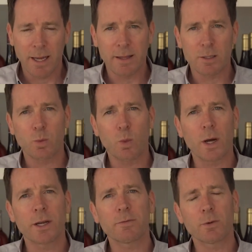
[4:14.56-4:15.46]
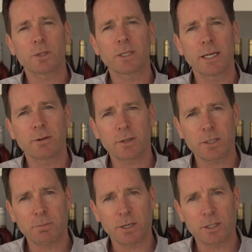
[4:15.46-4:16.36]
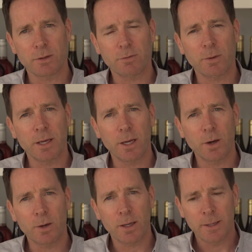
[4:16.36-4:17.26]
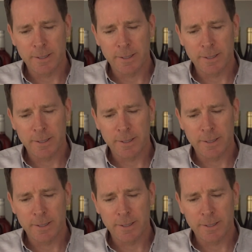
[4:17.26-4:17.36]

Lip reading: in this wonderful cedar expression from the oak.